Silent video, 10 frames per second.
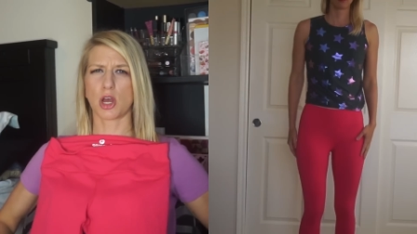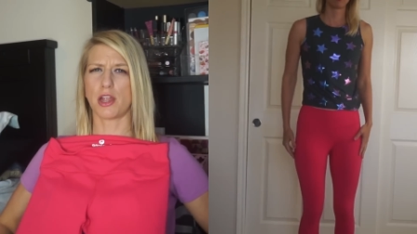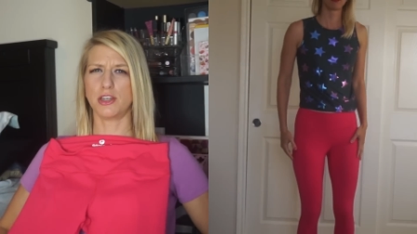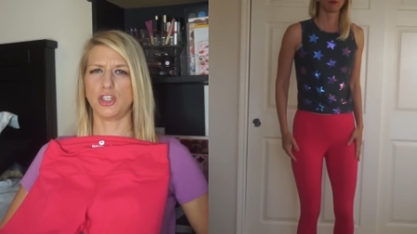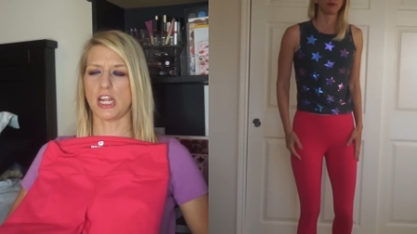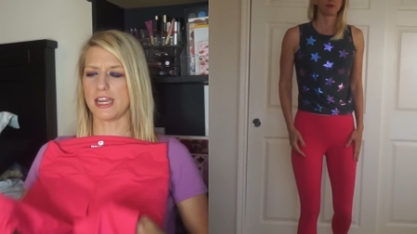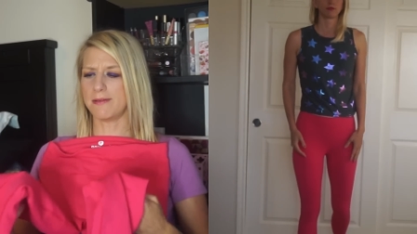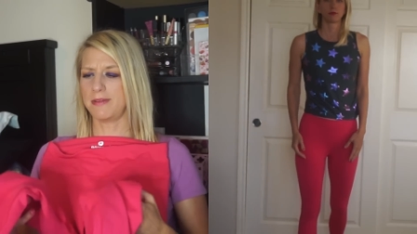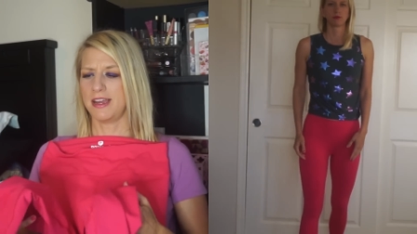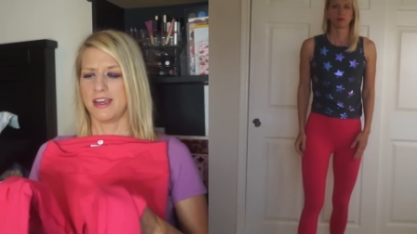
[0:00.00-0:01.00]
called
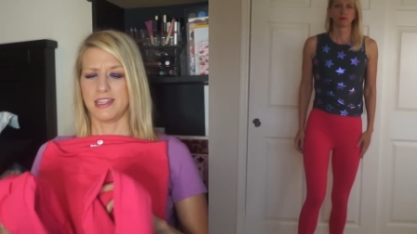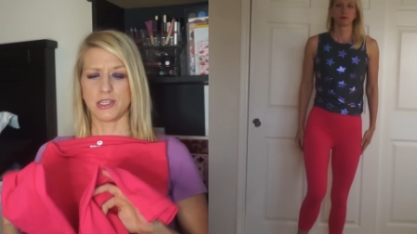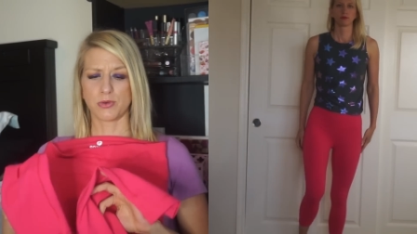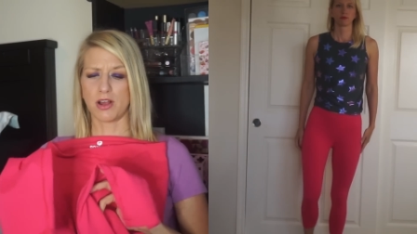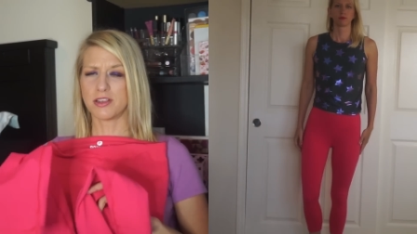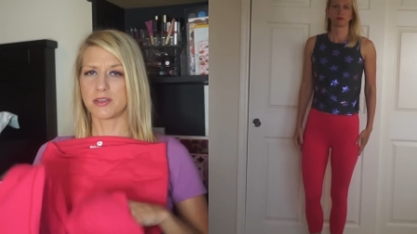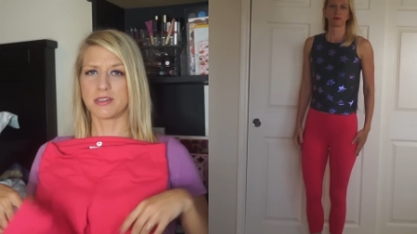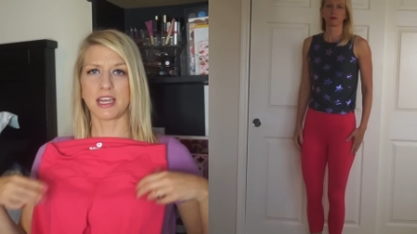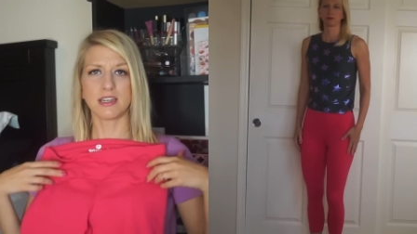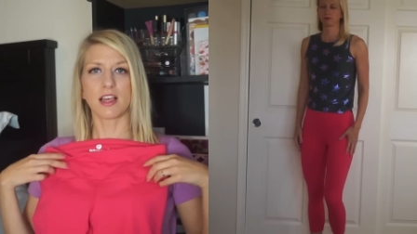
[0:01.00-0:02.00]
Jam. These were also
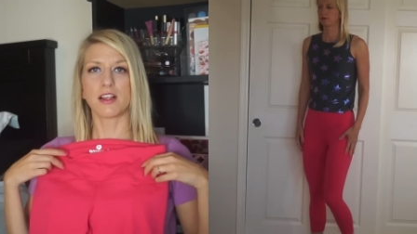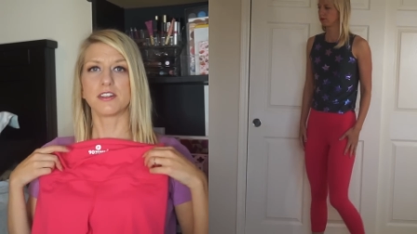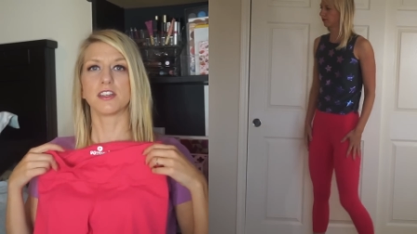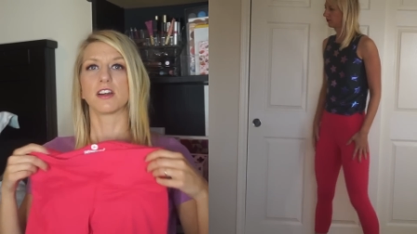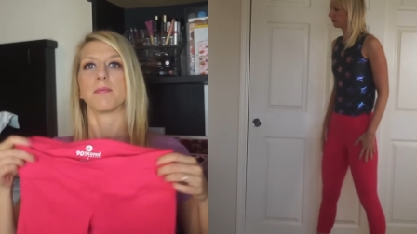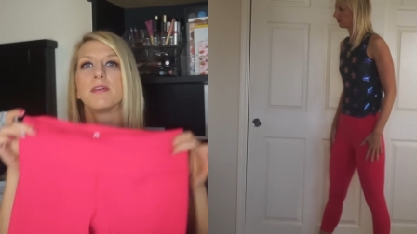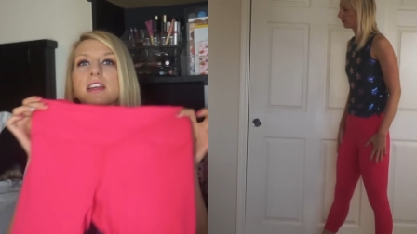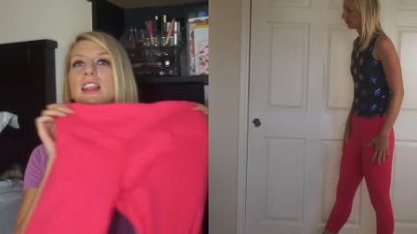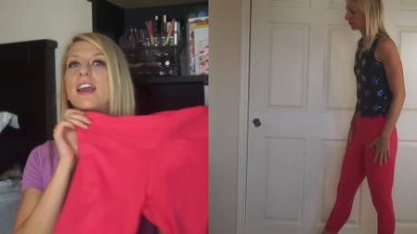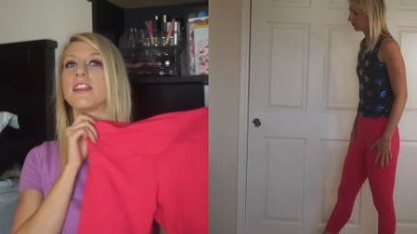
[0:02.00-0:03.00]
$10. They're capri
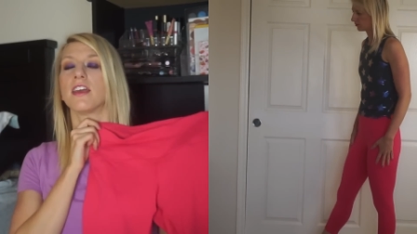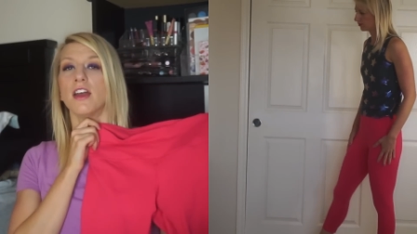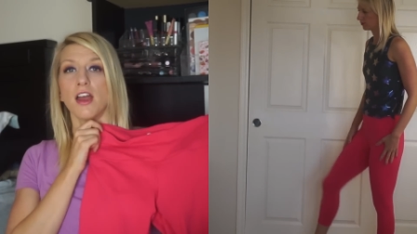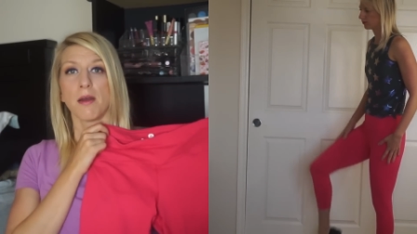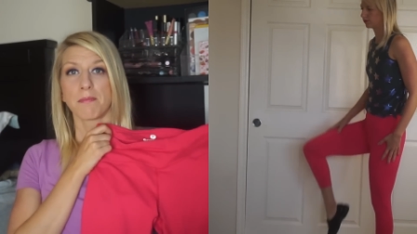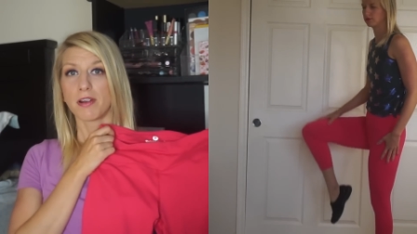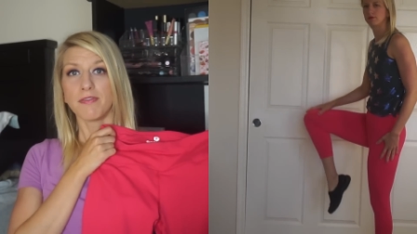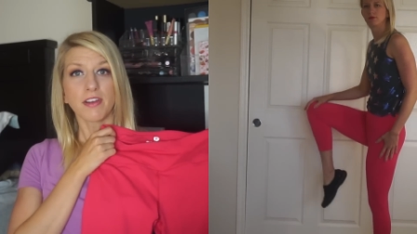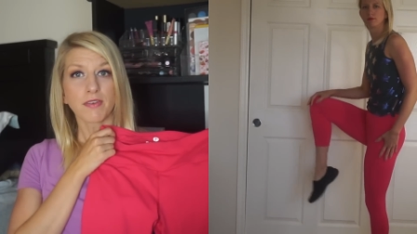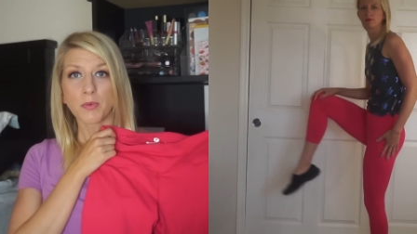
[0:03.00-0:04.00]
length.
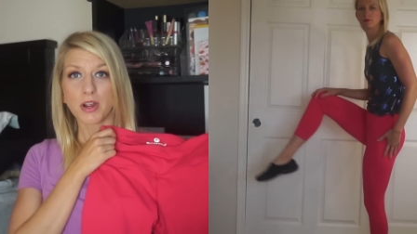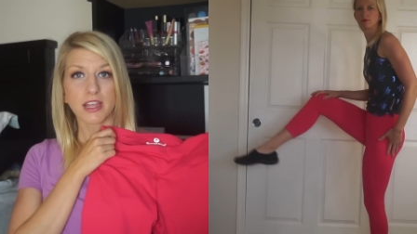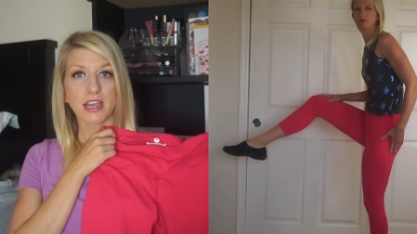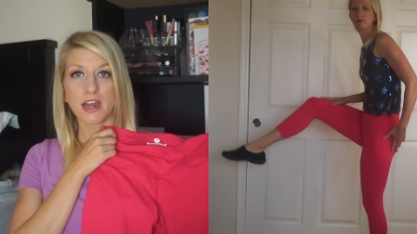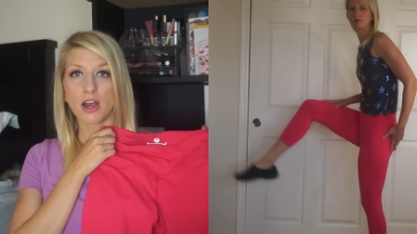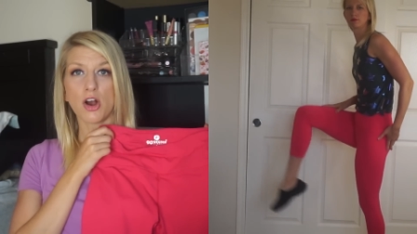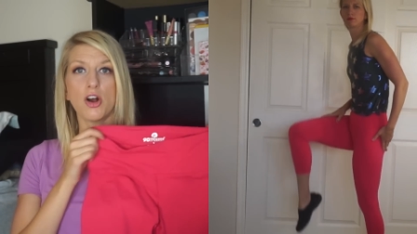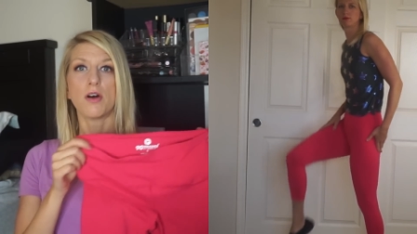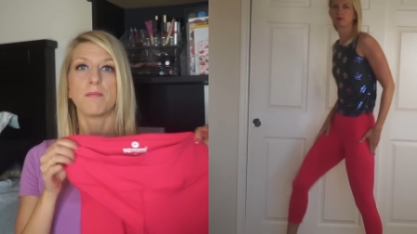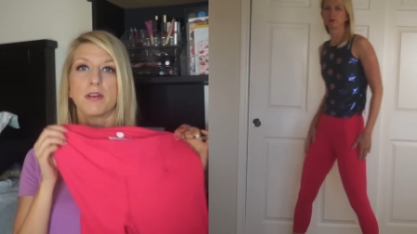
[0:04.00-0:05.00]
Perfect for working out at
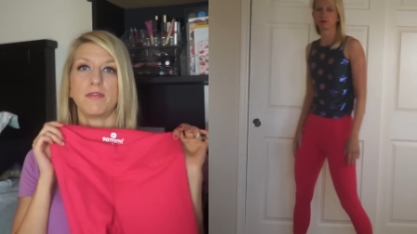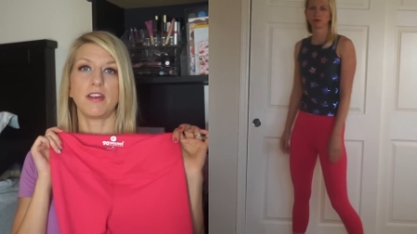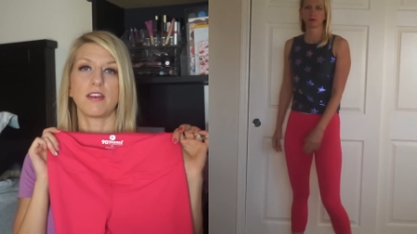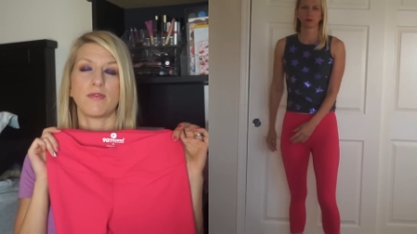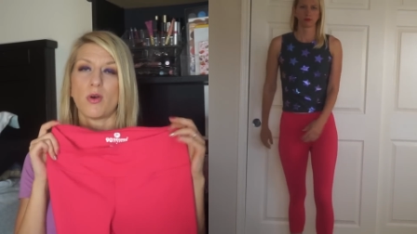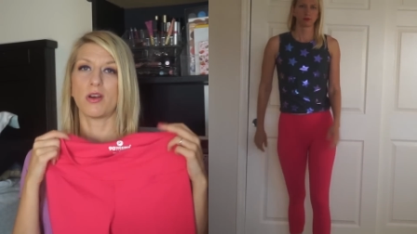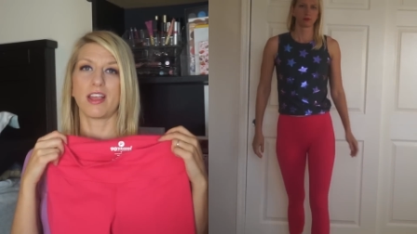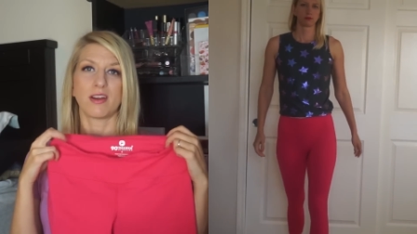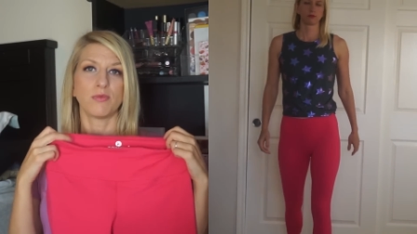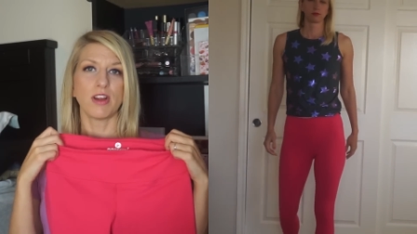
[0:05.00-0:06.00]
home. Perfect for
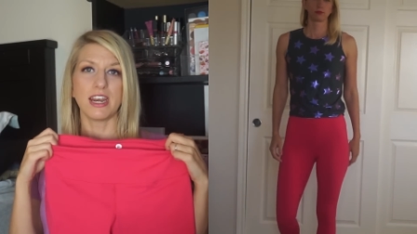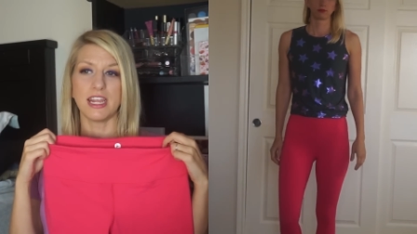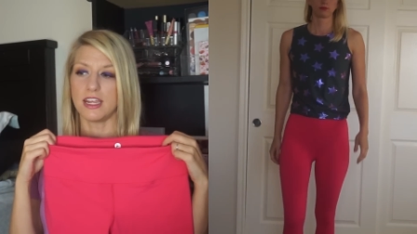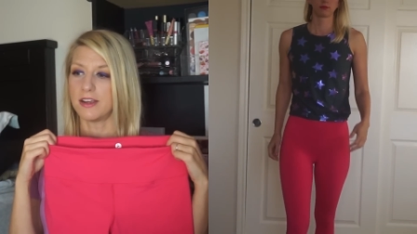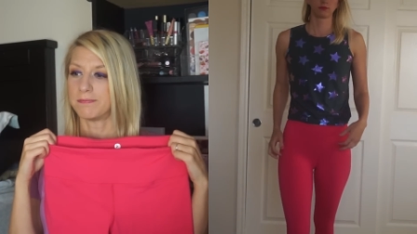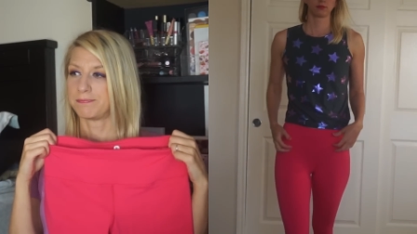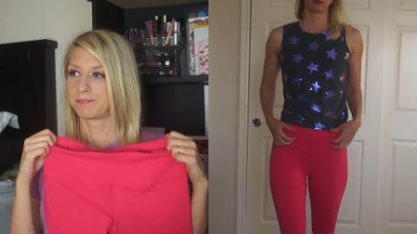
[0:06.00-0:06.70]
like running.